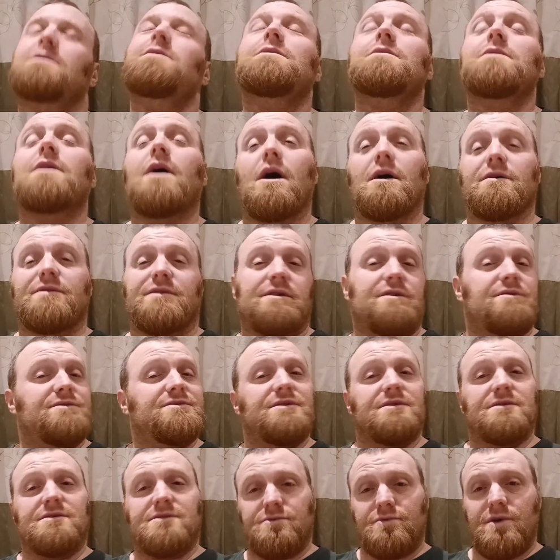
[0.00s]
either
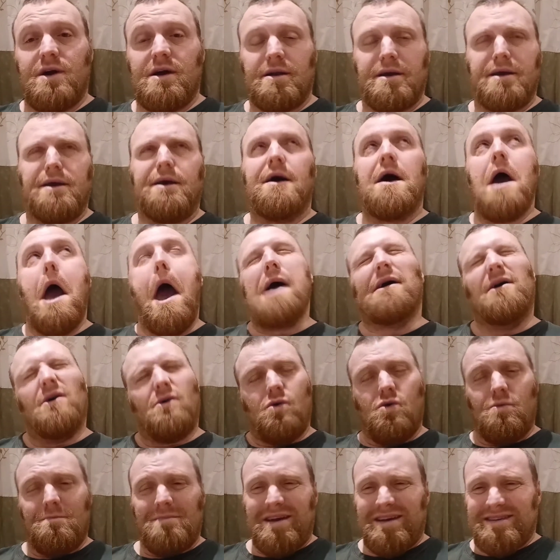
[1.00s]
using it directly
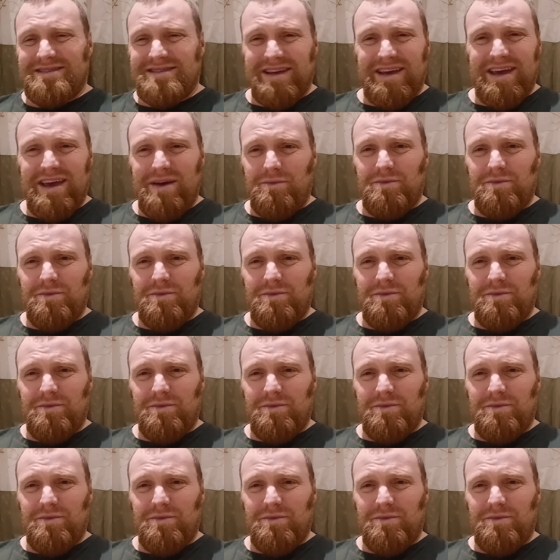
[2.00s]
or mixing it